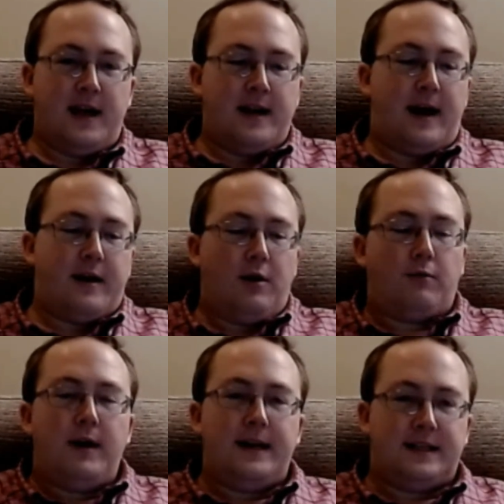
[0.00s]
Now, you're not
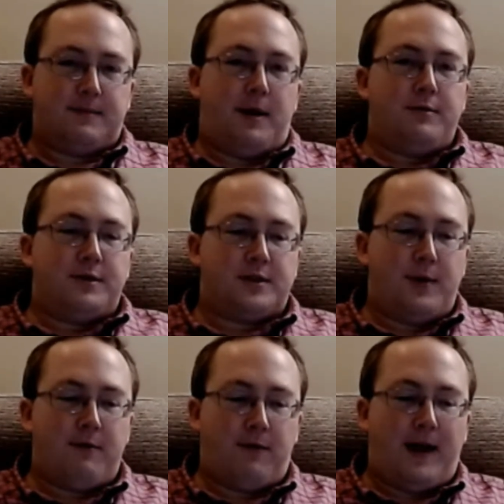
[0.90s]
really supposed to
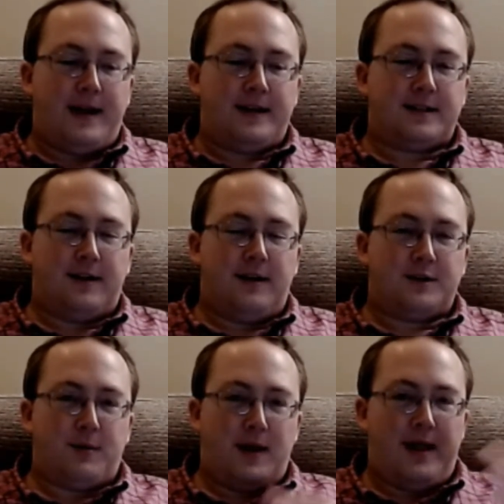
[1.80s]
inflate
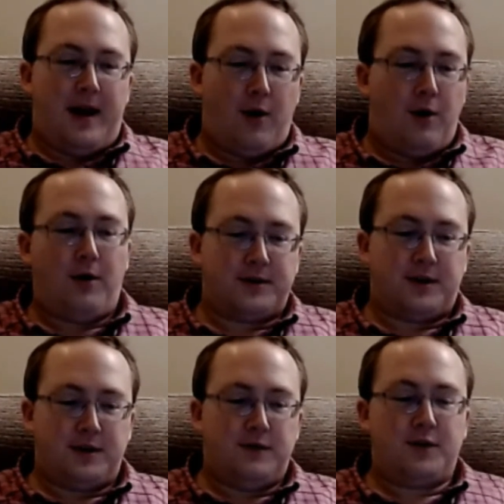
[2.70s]
tyres when they're hot
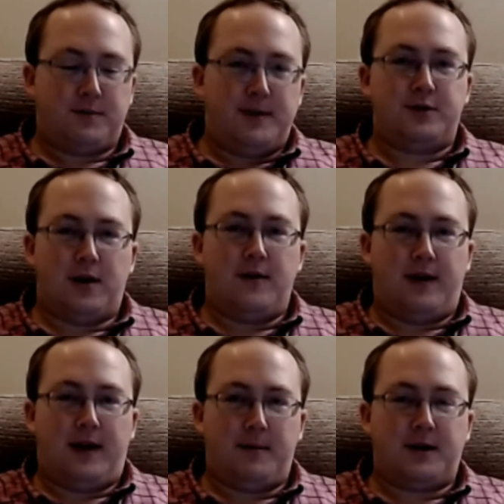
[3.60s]
because you've just been
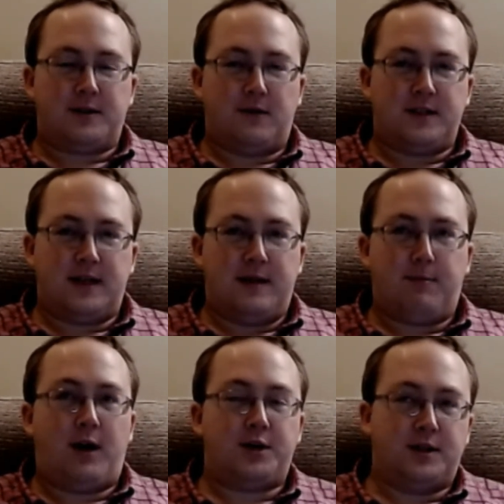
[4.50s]
driving, because obviously the
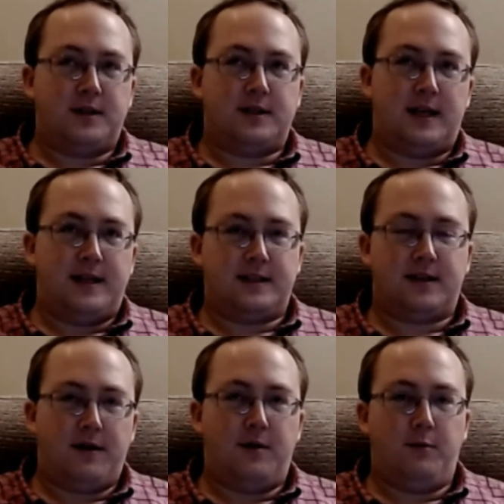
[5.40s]
pressures
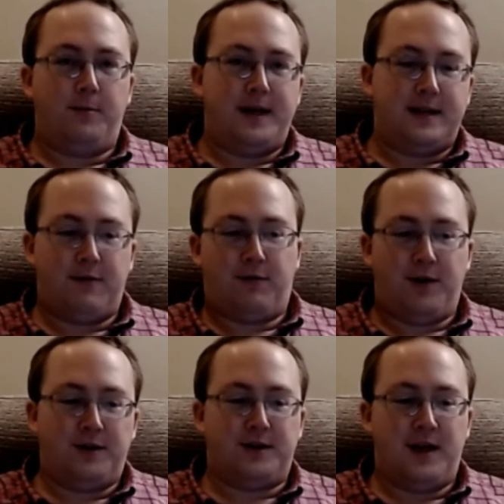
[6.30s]
inside them will be
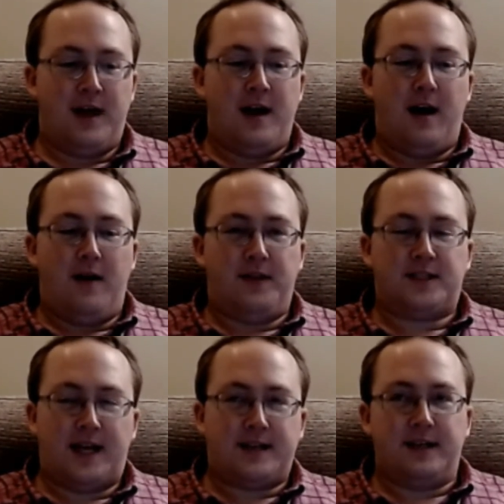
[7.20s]
different, and the
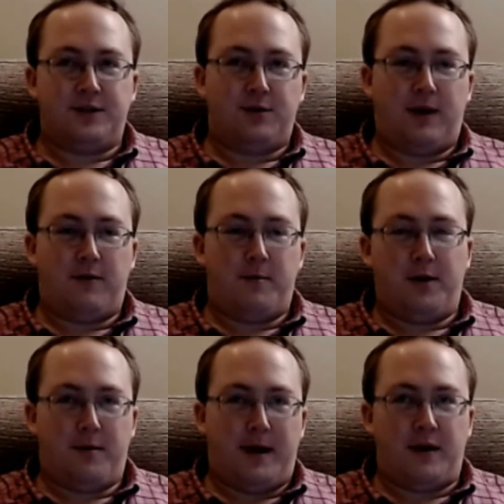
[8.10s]
settings you're given by
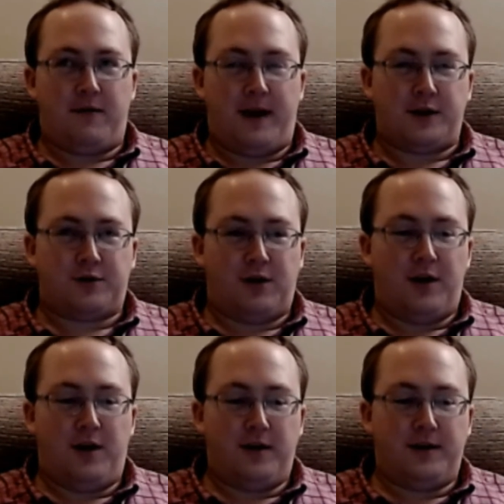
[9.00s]
your manufacturer
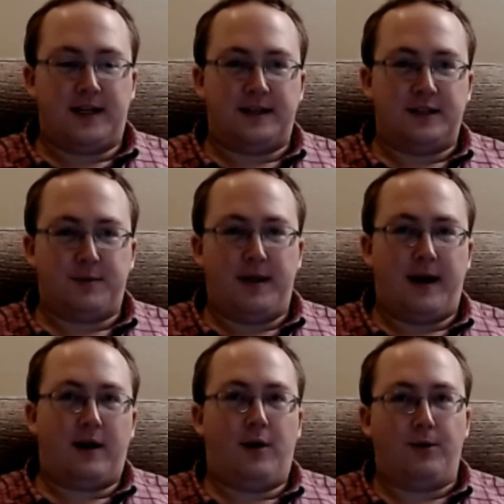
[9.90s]
are the settings when they're
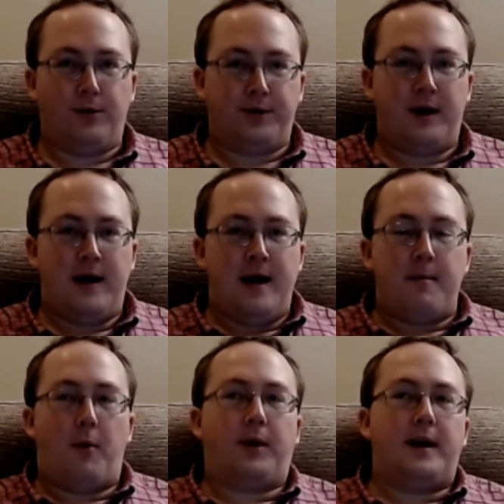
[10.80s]
cold.
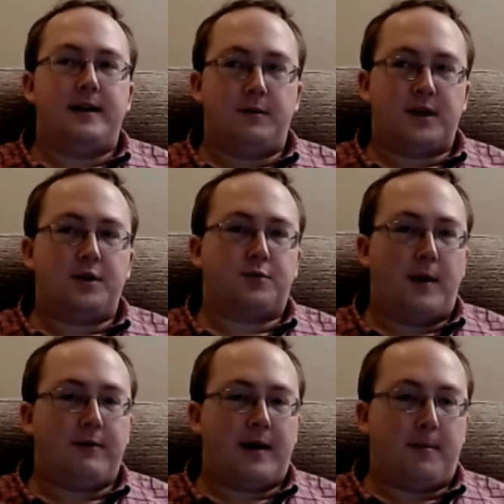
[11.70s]
But what I did was I just
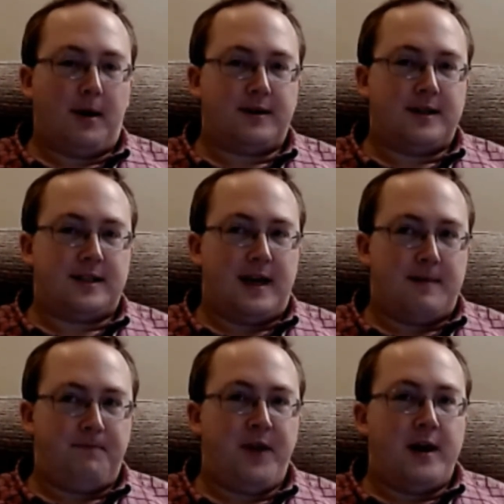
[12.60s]
went around and plugged this
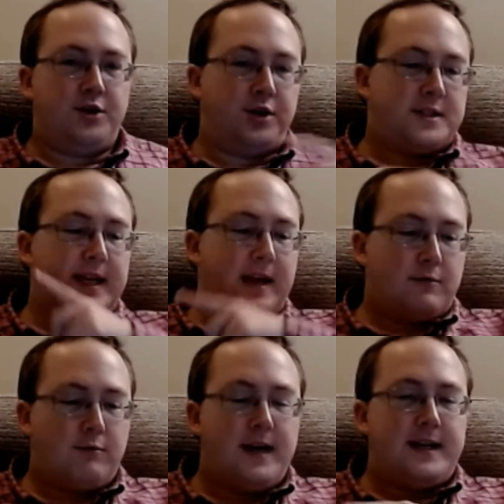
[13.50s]
in just to get a
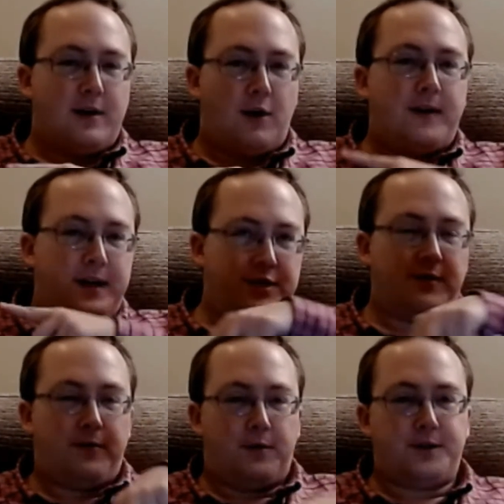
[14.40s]
reading off each of
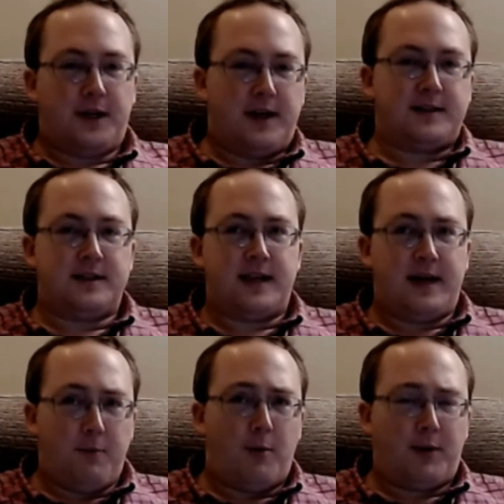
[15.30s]
the four tyres to see
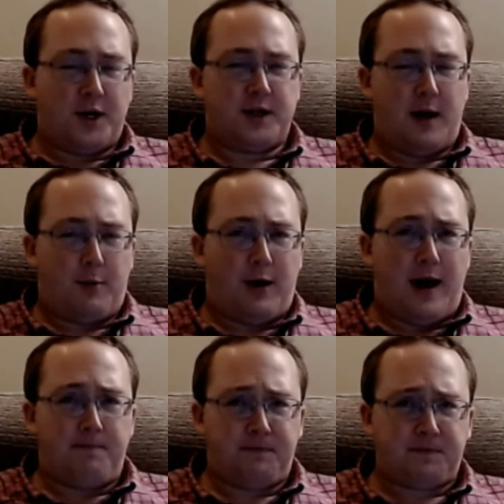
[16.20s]
what pressure they were
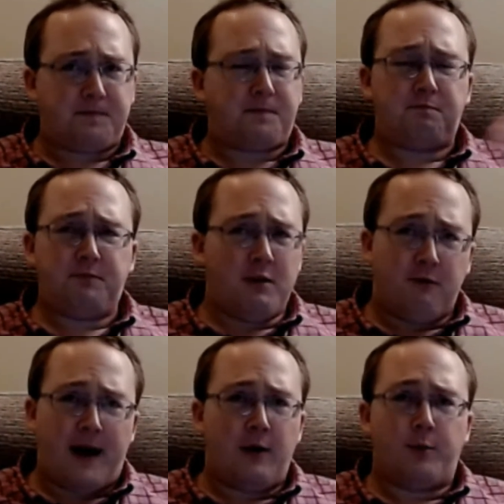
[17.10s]
at.
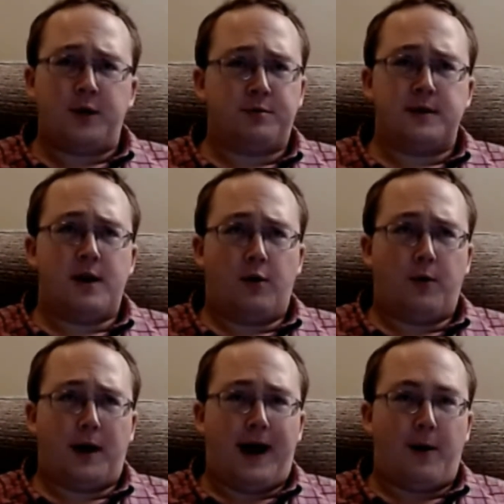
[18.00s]
Found which was the odd
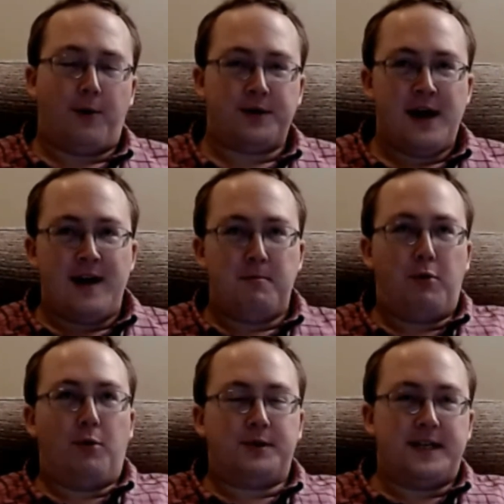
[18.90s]
one out,
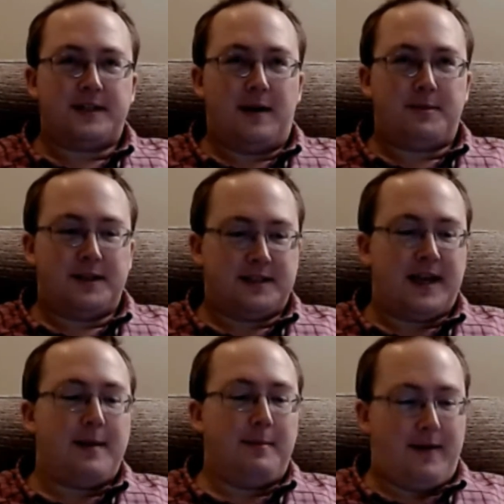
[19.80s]
brought it up to the
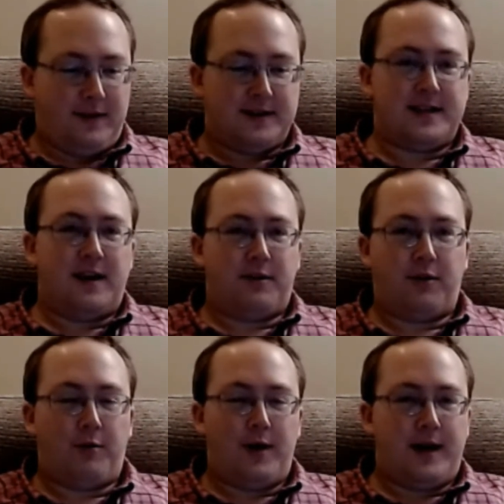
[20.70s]
same level as the other
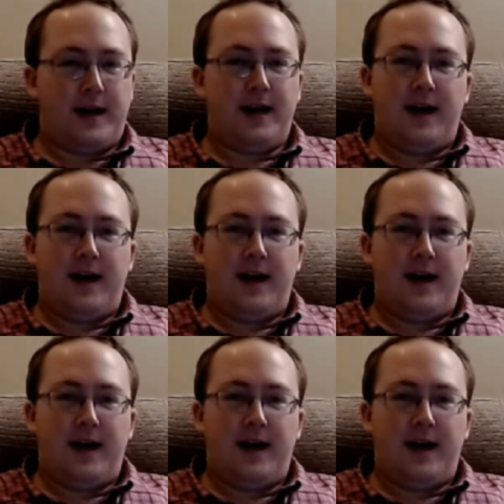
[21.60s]
three,